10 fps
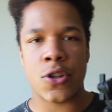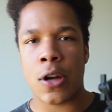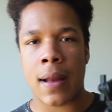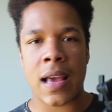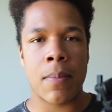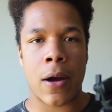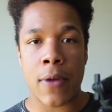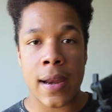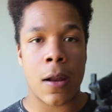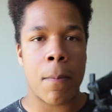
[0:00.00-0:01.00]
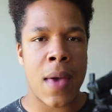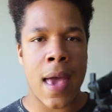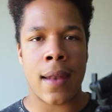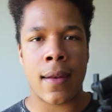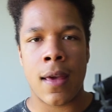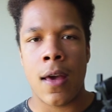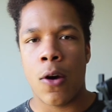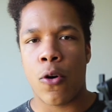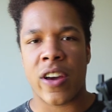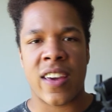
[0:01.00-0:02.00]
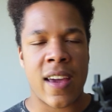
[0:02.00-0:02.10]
like Marine Le Pen or